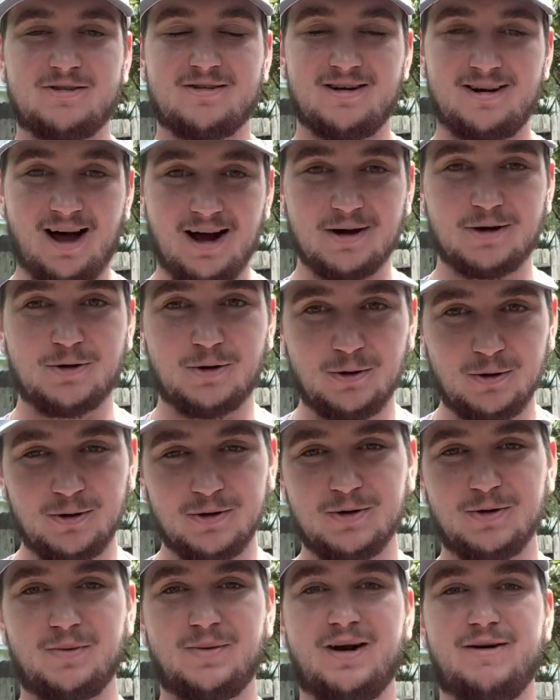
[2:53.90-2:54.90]
a lot
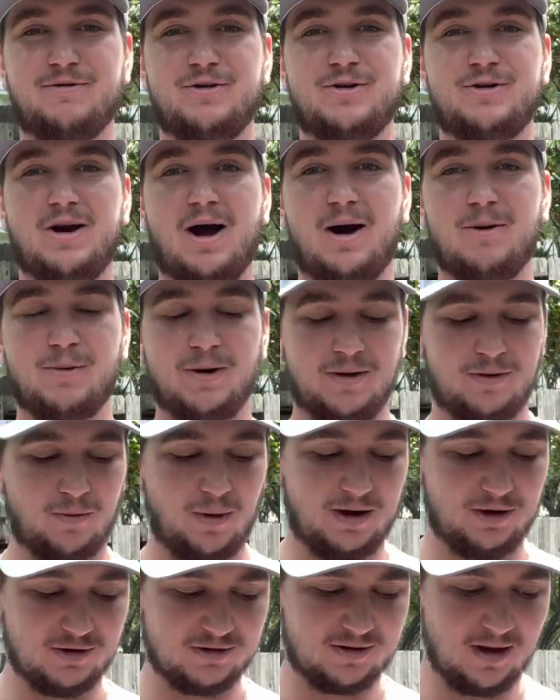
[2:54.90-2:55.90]
cooler whenever you're not wearing
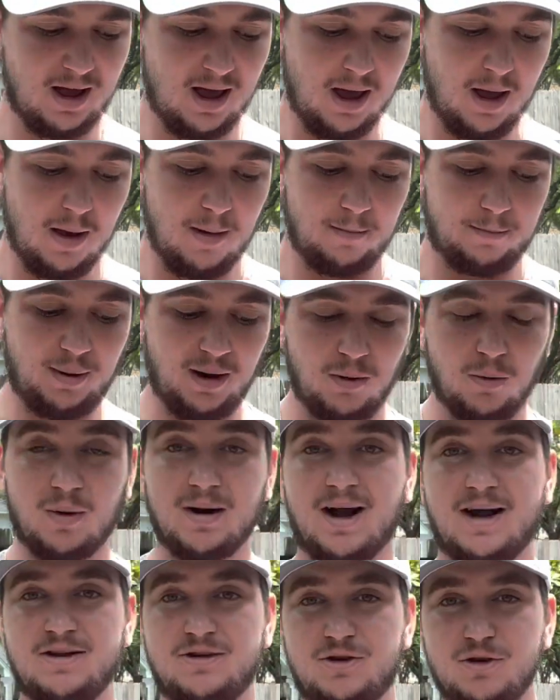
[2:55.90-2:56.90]
waders. But what
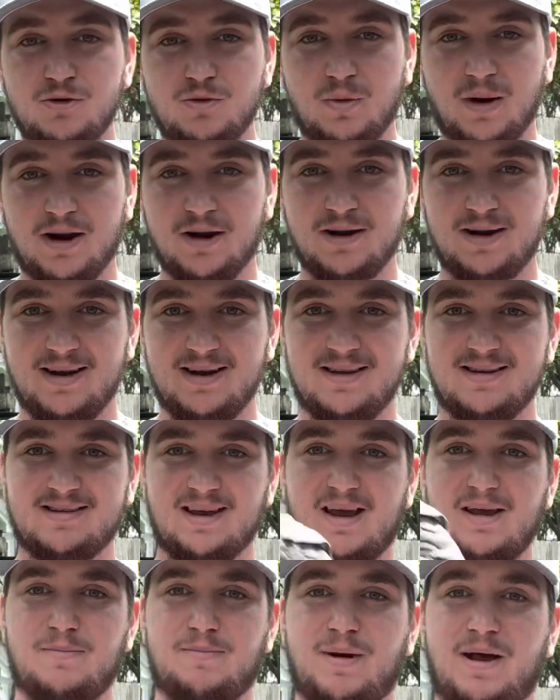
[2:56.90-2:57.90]
I do wear is
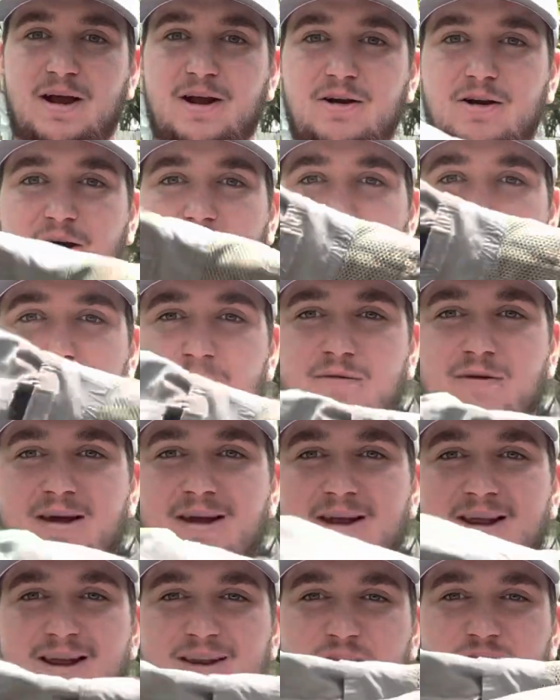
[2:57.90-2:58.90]
a pair of
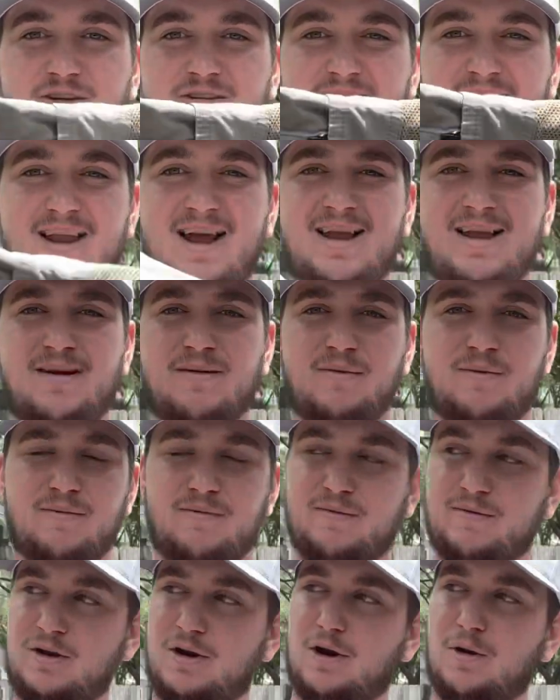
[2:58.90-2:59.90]
just light,
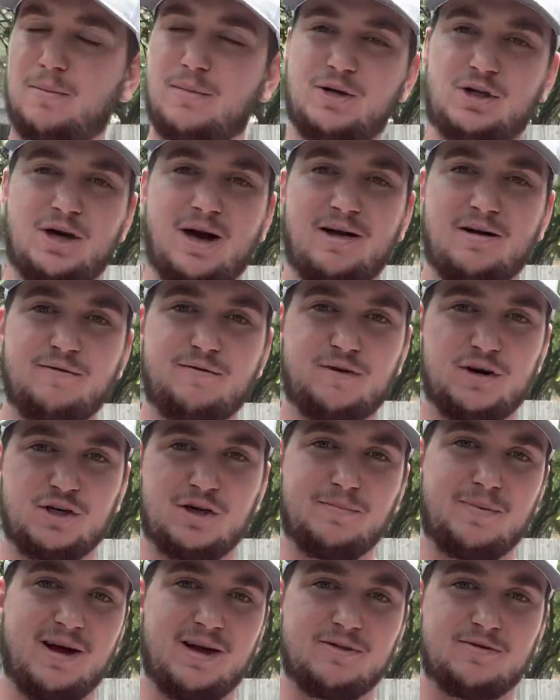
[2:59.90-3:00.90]
you know, Magellan
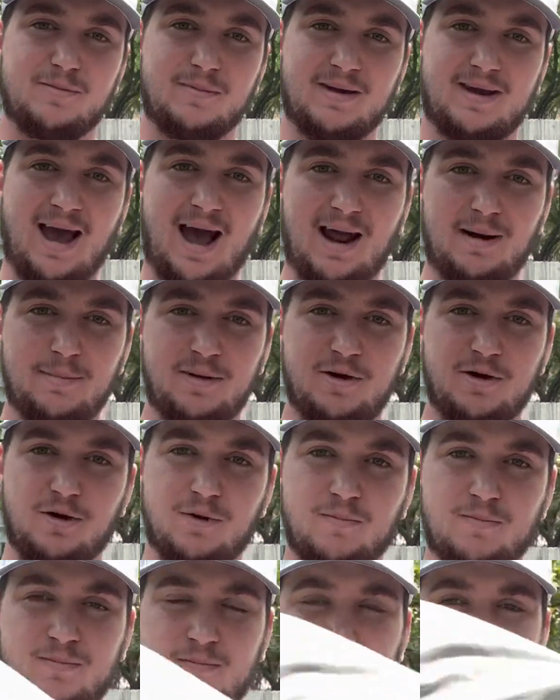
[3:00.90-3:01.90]
fishing pants from Academy,
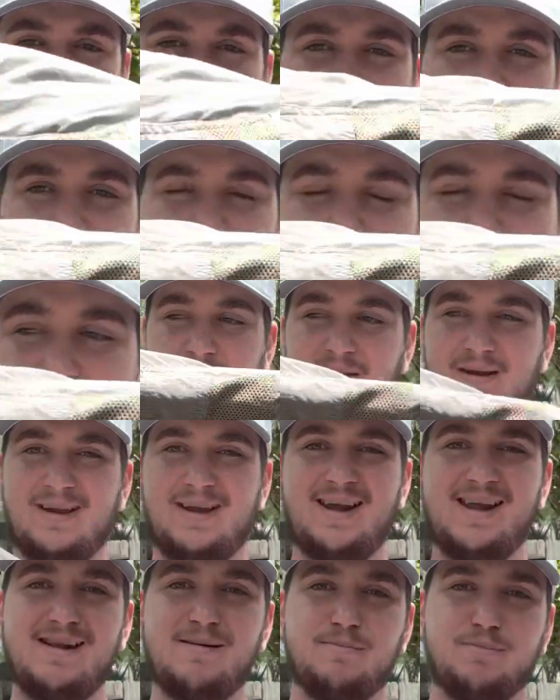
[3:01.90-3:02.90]
or just
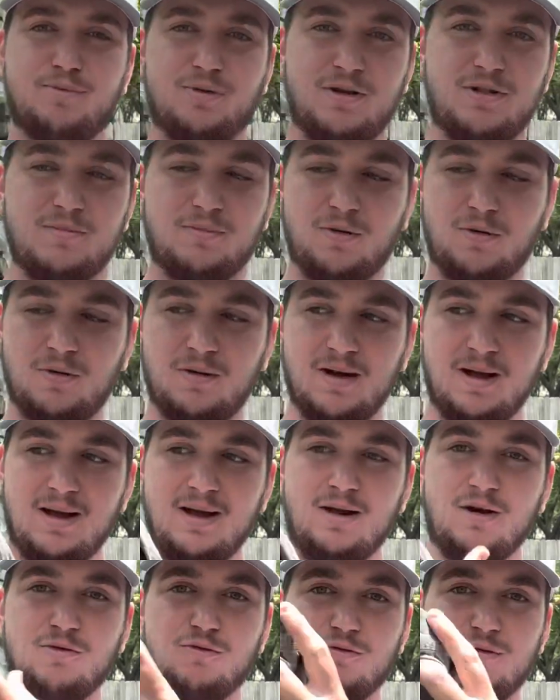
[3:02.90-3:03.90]
any breathable,
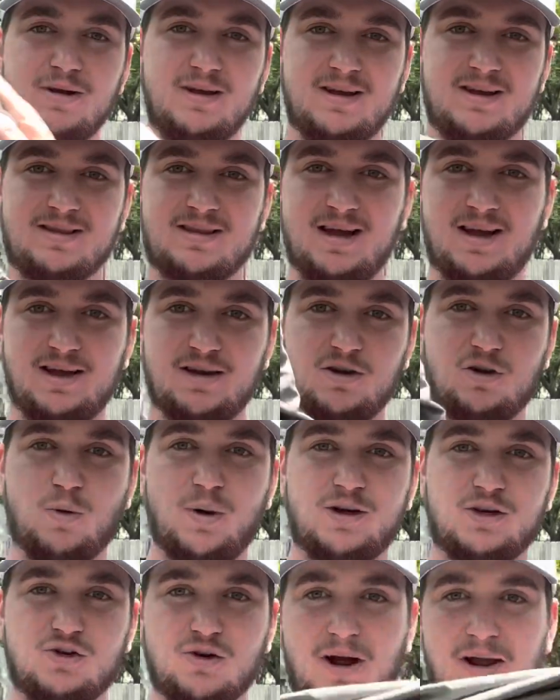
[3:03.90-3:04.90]
really thin,
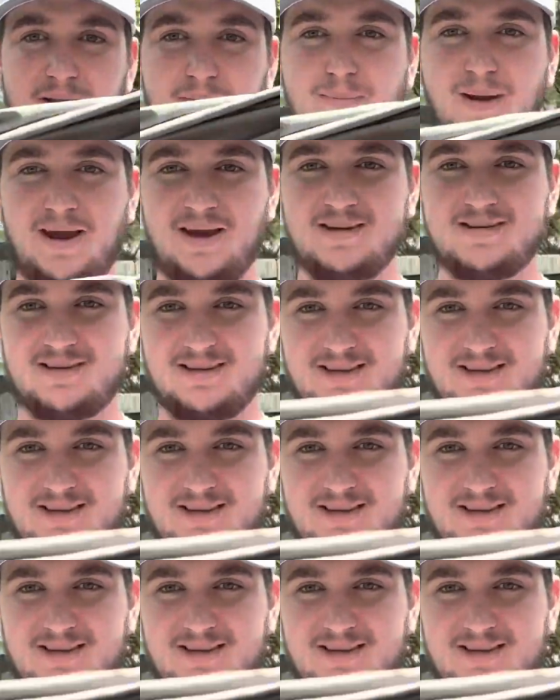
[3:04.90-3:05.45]
quick drying pants